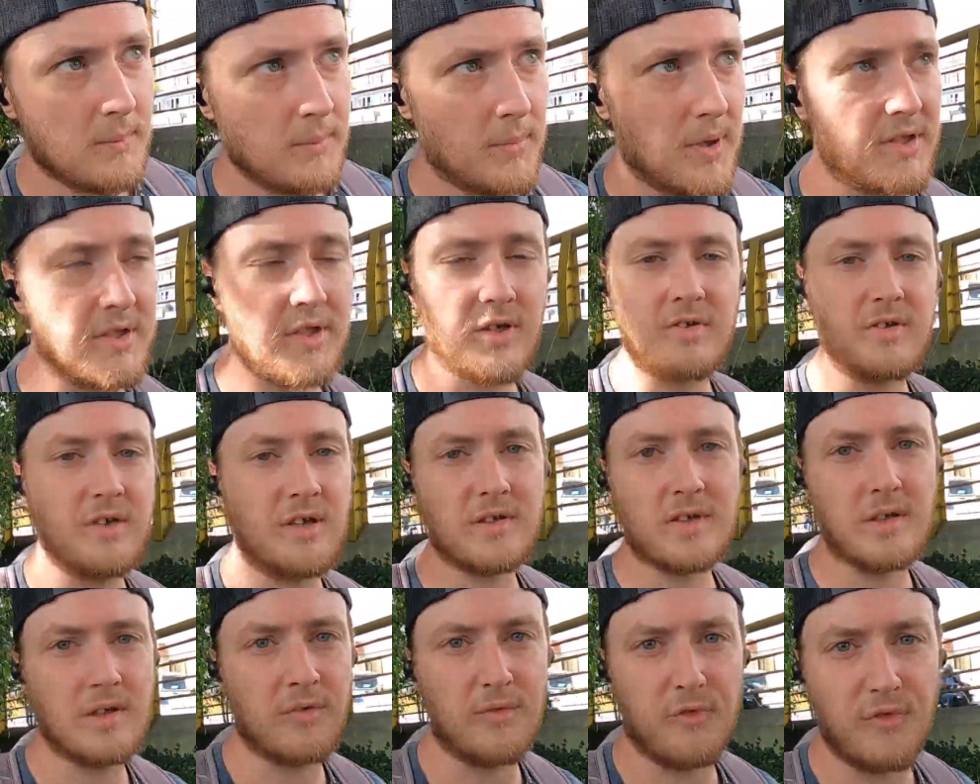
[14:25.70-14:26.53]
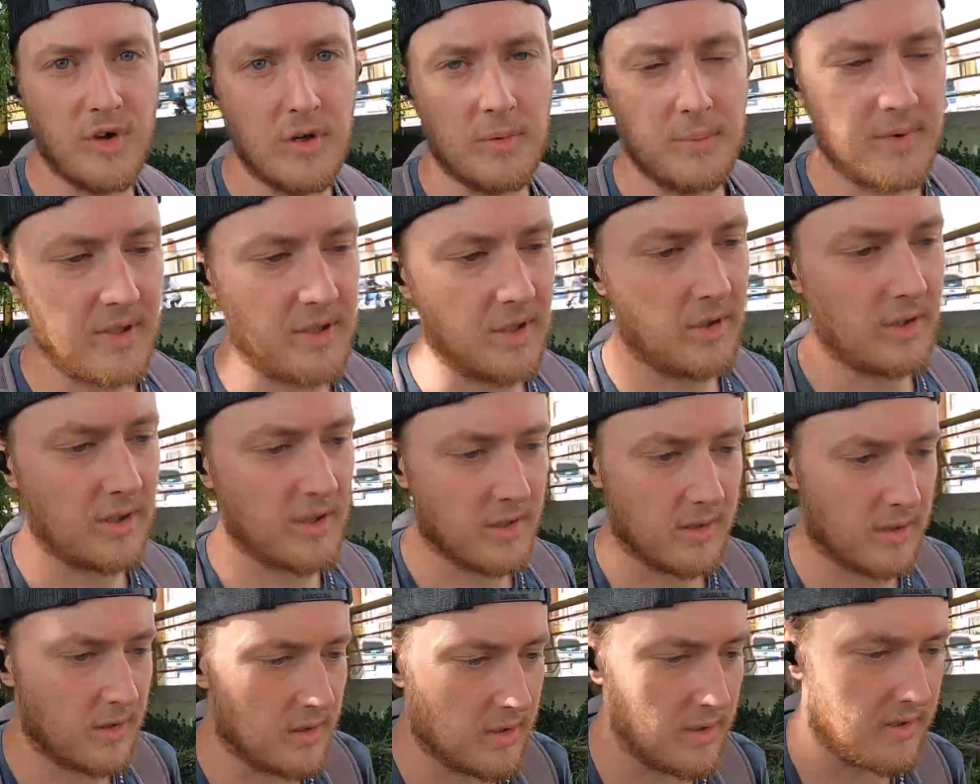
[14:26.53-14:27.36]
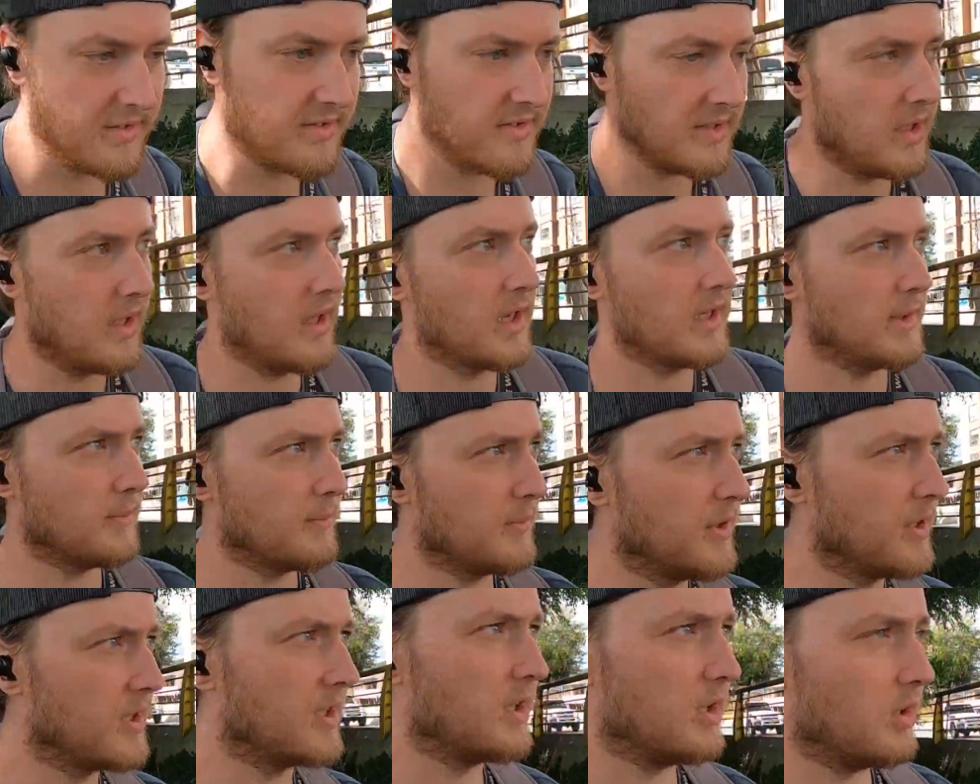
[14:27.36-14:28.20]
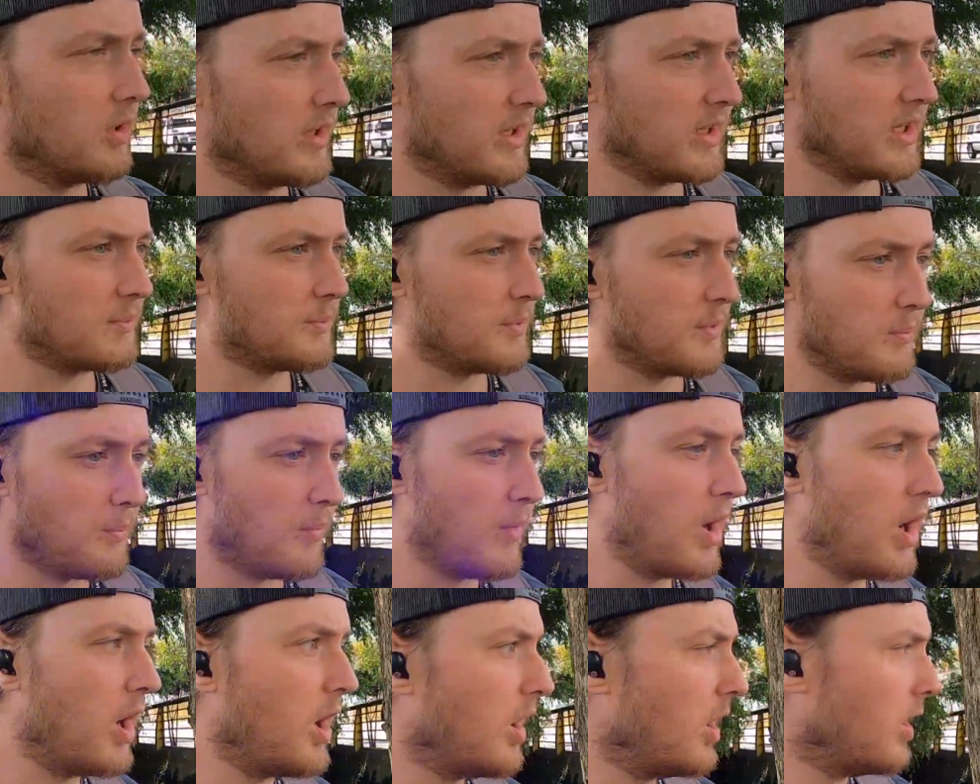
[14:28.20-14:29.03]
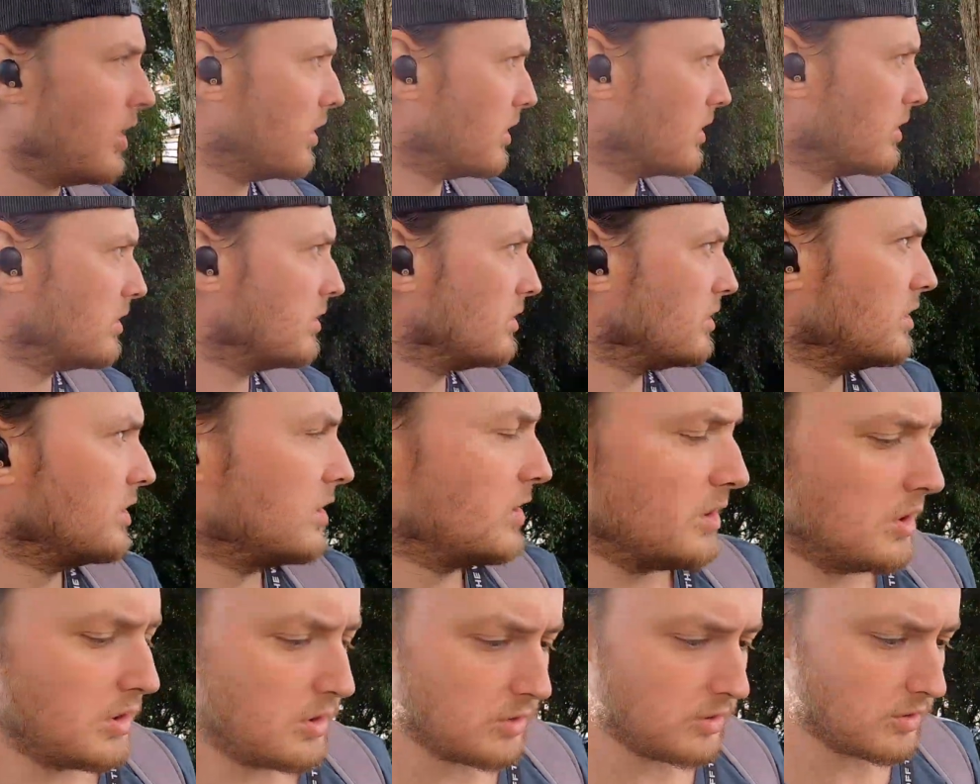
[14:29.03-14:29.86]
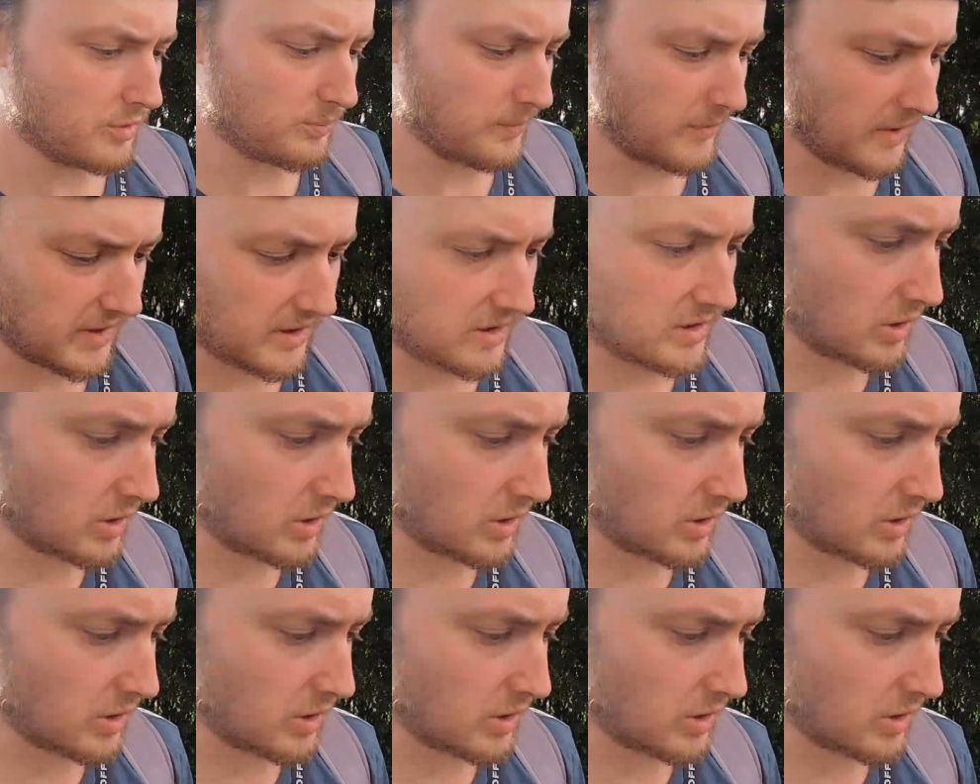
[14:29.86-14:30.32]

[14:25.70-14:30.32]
But there's nothing to film here either. It's not like I'm gonna go hit up a mall with my